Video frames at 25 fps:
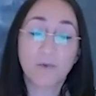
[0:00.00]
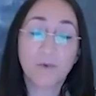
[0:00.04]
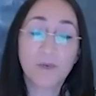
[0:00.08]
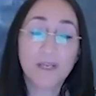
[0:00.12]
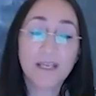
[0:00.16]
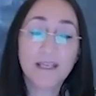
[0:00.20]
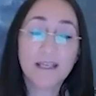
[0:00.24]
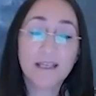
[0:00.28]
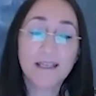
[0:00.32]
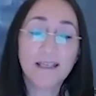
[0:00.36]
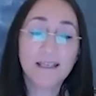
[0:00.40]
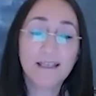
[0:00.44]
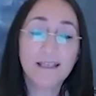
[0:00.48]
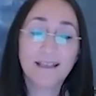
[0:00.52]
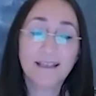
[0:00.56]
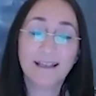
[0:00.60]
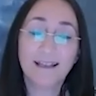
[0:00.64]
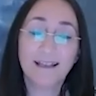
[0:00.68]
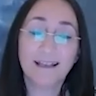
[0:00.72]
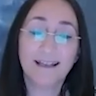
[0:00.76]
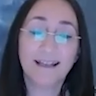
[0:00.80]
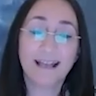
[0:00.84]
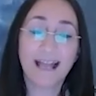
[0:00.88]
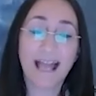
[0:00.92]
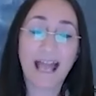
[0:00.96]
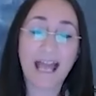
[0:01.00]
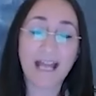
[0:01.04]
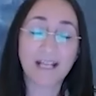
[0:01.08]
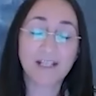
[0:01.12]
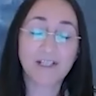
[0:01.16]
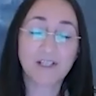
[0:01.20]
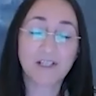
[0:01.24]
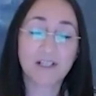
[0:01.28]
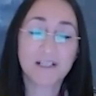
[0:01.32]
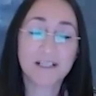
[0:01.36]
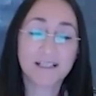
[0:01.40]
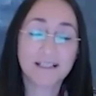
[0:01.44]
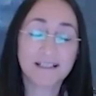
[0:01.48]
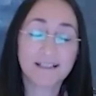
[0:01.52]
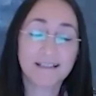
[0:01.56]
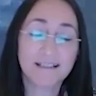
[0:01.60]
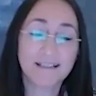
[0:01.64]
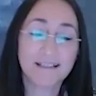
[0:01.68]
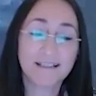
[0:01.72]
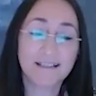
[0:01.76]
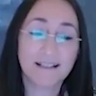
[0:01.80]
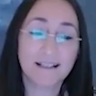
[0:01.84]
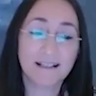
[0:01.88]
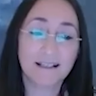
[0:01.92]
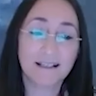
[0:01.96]
We uh,
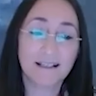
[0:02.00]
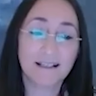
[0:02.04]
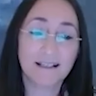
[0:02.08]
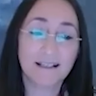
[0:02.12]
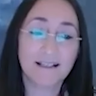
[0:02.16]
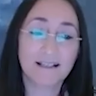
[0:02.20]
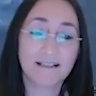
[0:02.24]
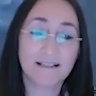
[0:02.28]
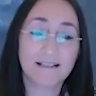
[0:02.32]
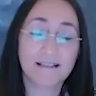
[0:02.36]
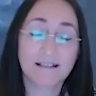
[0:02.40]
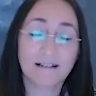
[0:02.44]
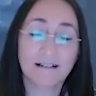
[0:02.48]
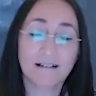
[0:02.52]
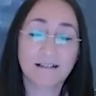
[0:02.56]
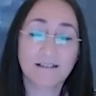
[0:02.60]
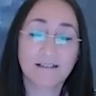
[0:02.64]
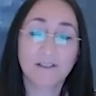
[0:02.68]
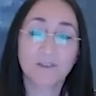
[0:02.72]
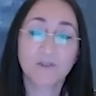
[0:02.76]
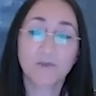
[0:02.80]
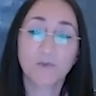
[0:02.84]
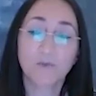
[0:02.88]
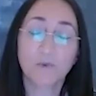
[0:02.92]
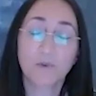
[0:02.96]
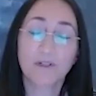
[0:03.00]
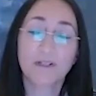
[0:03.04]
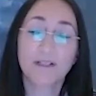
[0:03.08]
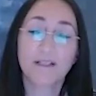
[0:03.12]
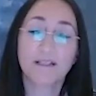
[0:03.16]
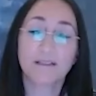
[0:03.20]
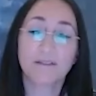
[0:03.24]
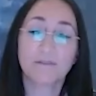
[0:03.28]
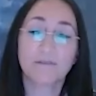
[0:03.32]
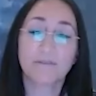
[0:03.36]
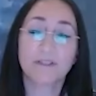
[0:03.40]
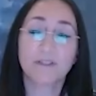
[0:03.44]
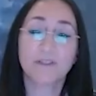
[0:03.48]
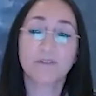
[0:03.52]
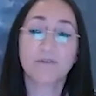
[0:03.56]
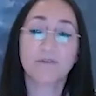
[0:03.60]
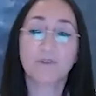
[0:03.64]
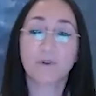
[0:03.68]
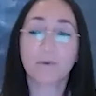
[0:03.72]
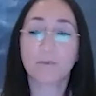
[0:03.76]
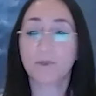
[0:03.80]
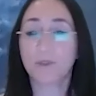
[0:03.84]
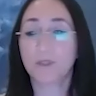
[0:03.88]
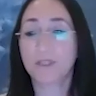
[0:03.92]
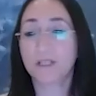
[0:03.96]
actually uh, started to work in the field of
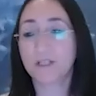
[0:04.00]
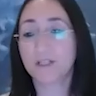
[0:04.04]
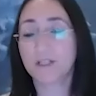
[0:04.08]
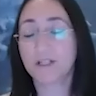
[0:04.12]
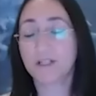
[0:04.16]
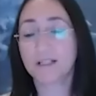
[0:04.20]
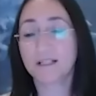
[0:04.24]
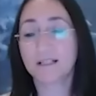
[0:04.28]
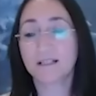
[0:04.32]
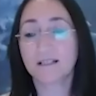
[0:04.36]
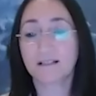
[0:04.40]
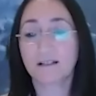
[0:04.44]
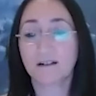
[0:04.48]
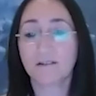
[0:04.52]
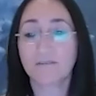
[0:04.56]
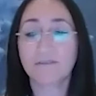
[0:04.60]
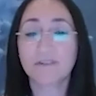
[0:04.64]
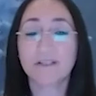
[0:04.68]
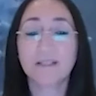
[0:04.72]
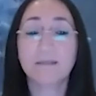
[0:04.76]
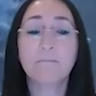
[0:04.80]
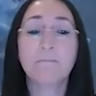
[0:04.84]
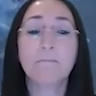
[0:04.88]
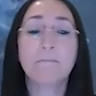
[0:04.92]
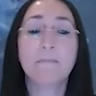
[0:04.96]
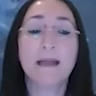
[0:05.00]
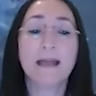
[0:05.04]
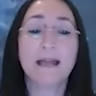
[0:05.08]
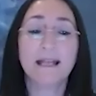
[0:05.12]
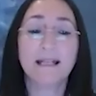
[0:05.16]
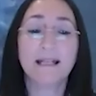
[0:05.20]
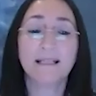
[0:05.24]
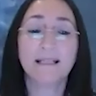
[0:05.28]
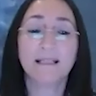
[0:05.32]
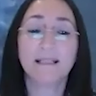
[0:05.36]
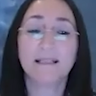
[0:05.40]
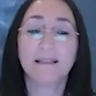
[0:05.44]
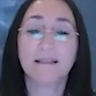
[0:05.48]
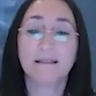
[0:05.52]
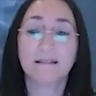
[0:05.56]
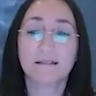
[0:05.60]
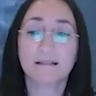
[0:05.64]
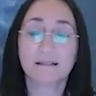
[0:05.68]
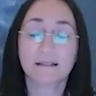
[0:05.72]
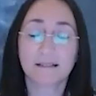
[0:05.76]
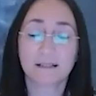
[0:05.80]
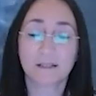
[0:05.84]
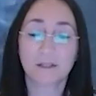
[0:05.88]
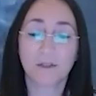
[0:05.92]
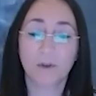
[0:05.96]
computational discovery many
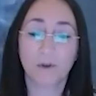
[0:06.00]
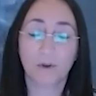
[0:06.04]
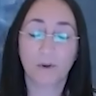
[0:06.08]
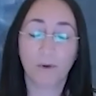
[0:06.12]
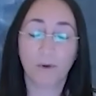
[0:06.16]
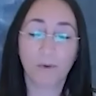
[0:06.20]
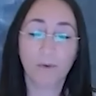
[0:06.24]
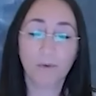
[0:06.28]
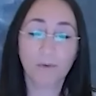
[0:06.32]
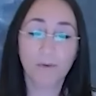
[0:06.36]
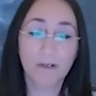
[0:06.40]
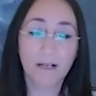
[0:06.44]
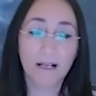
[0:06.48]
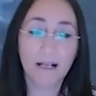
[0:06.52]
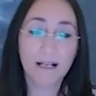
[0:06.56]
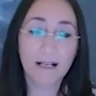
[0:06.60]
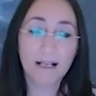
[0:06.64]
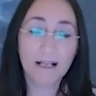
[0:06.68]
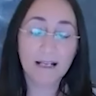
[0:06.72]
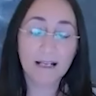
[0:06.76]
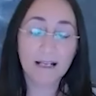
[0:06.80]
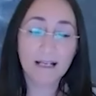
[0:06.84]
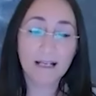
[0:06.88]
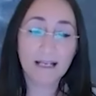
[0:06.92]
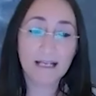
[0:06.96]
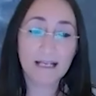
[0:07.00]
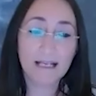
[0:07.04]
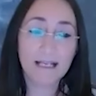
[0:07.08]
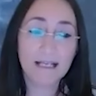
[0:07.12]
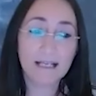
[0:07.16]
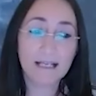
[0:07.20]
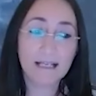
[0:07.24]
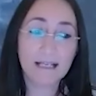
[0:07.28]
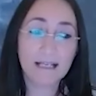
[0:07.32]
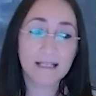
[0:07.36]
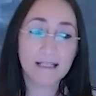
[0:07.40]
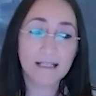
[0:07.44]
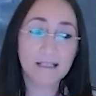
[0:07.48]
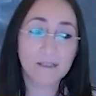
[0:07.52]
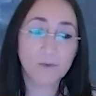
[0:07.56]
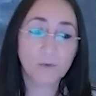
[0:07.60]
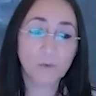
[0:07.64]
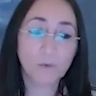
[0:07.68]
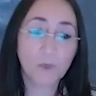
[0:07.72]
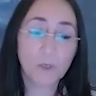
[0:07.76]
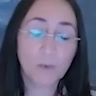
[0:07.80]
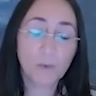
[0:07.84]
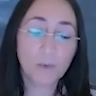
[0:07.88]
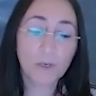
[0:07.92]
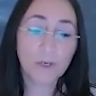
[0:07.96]
years ago, and
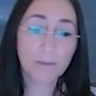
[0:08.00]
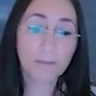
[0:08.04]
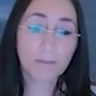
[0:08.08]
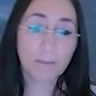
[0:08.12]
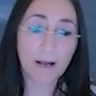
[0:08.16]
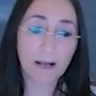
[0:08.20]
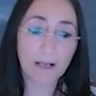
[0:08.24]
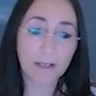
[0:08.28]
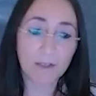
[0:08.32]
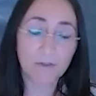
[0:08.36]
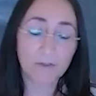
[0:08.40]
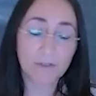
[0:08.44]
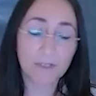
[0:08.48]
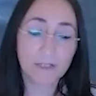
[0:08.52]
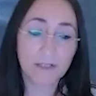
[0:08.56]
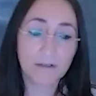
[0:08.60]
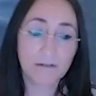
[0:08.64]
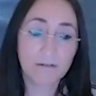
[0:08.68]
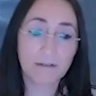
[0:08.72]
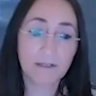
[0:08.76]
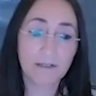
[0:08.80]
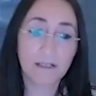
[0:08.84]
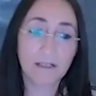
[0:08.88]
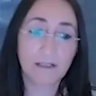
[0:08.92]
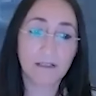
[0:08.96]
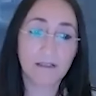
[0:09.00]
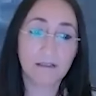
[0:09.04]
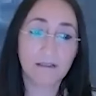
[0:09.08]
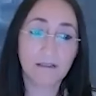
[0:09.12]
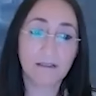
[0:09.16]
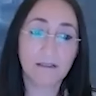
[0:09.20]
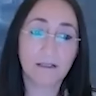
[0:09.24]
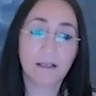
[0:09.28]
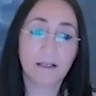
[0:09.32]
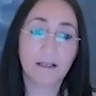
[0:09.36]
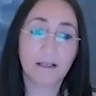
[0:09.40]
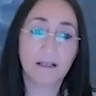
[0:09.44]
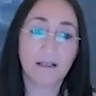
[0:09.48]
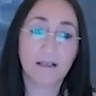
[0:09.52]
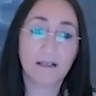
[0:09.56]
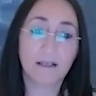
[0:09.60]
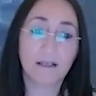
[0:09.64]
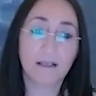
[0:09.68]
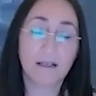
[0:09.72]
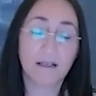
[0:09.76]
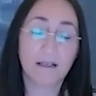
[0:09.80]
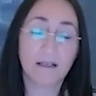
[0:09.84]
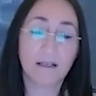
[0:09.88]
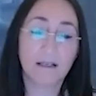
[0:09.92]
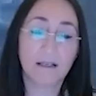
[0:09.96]
we were pioneering
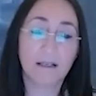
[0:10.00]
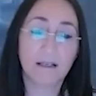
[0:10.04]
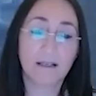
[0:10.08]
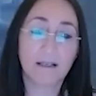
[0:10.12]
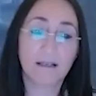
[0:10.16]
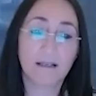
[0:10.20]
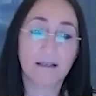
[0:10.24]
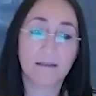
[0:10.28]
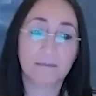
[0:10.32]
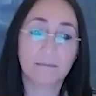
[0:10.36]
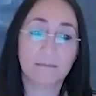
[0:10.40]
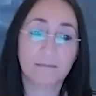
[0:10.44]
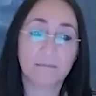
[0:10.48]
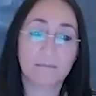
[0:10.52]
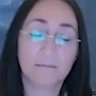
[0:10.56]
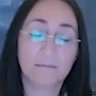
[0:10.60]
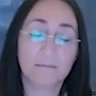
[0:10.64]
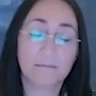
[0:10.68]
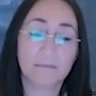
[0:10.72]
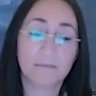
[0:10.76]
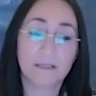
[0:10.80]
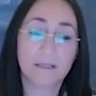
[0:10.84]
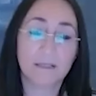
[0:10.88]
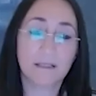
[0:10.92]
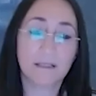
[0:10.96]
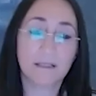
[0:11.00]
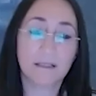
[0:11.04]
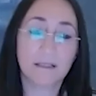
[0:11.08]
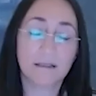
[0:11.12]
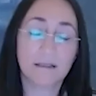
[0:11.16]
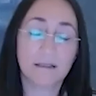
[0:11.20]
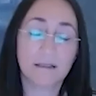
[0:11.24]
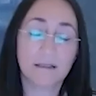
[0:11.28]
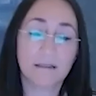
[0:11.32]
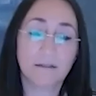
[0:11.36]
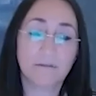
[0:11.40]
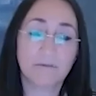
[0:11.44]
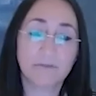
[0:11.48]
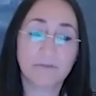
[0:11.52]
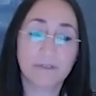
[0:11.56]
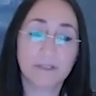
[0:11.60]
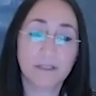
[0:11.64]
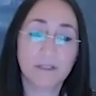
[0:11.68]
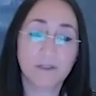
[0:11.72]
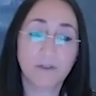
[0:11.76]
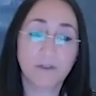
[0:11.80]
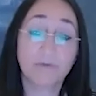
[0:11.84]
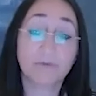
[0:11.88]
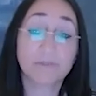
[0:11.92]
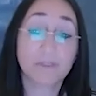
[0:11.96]
uh, um, uh, the
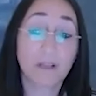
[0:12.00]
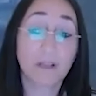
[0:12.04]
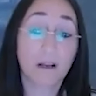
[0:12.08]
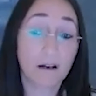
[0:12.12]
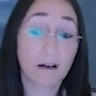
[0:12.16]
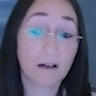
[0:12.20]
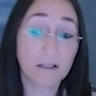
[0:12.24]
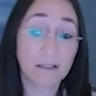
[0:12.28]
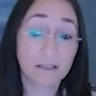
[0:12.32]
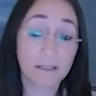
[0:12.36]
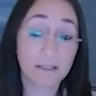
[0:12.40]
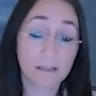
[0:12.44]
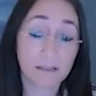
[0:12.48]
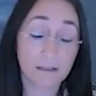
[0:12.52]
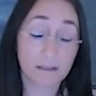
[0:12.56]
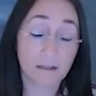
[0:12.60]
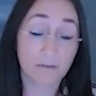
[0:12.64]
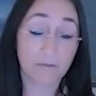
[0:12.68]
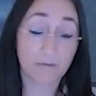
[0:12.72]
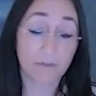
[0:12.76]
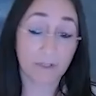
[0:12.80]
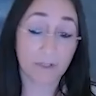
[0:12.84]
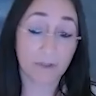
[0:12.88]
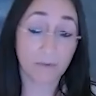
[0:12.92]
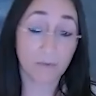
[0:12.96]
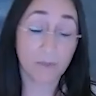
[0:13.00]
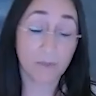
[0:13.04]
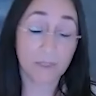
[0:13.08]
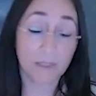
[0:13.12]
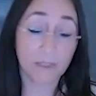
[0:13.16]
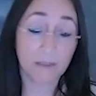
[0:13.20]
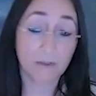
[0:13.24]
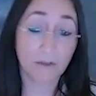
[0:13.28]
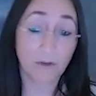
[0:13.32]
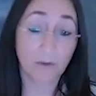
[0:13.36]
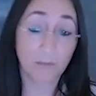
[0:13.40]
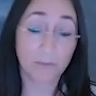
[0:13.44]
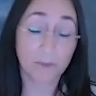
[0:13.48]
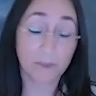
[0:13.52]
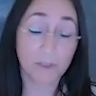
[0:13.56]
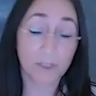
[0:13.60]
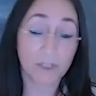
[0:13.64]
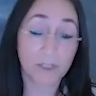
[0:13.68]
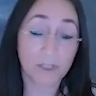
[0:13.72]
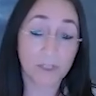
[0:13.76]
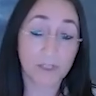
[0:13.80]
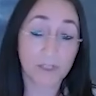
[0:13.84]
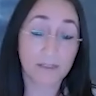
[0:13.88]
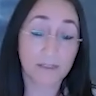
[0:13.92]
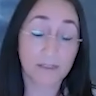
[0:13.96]
field of target discovery within
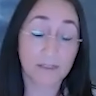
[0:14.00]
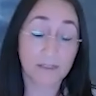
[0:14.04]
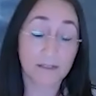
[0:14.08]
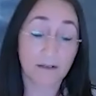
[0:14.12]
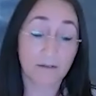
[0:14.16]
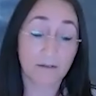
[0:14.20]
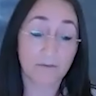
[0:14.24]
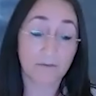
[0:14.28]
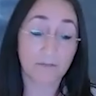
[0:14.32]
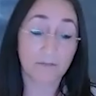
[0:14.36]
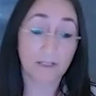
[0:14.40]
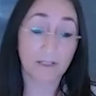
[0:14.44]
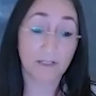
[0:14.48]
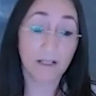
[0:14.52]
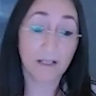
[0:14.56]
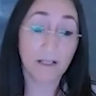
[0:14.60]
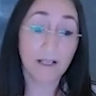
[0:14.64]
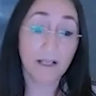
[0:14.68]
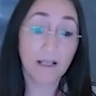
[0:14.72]
computational discovery.